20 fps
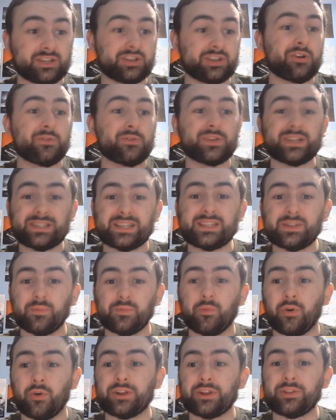You know, this
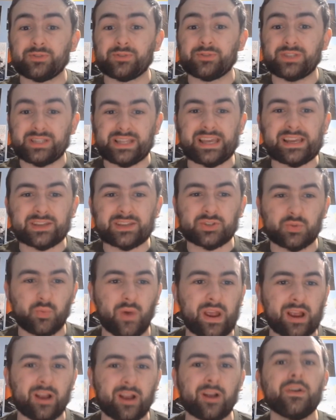isn't one of those things
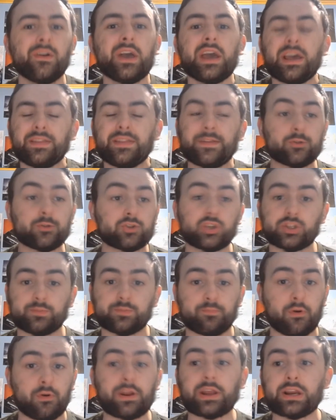where they'll just
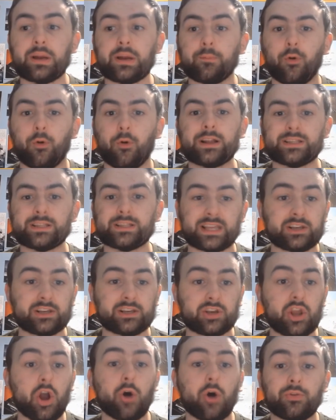bring it up once. Like,
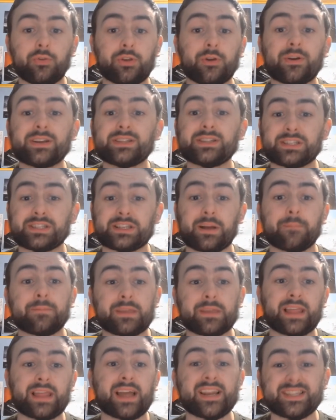no, there is
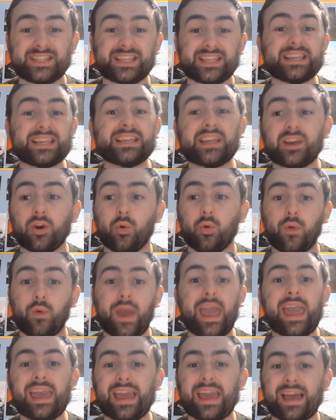something that is eating
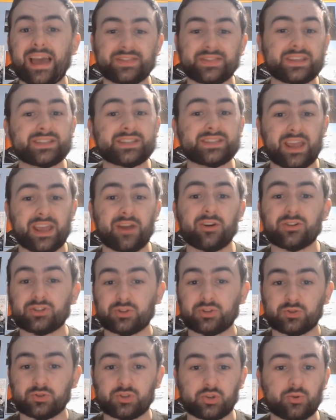away at these
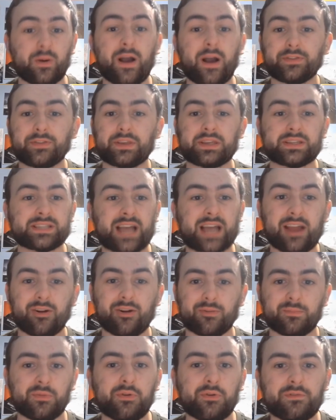characters throughout the
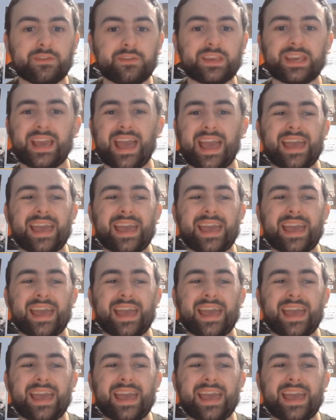entire movie.